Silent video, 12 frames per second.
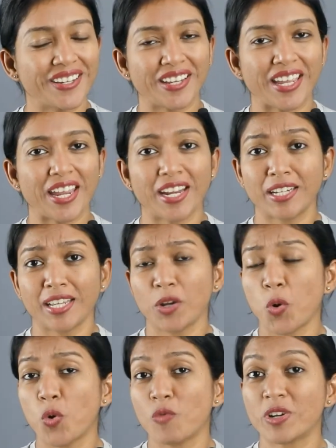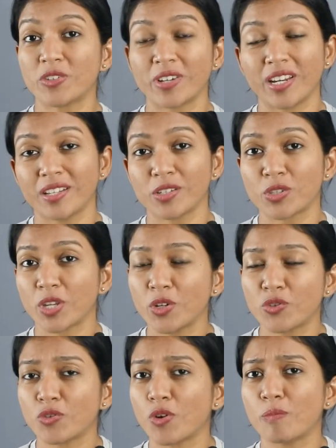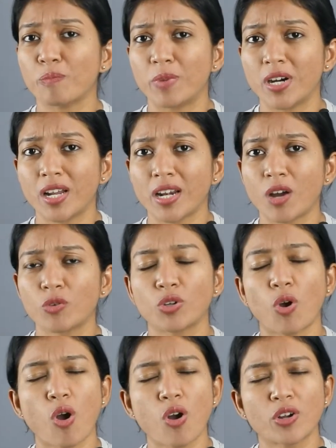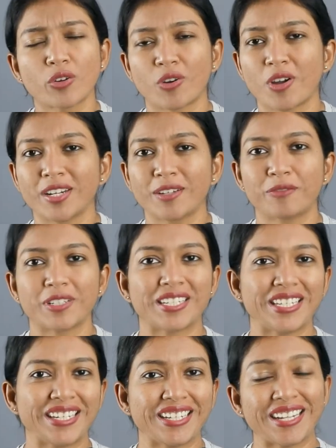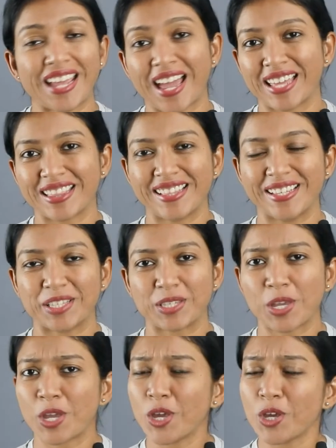creating overtraining syndrome, burnout, or chronic fatigue in athletes.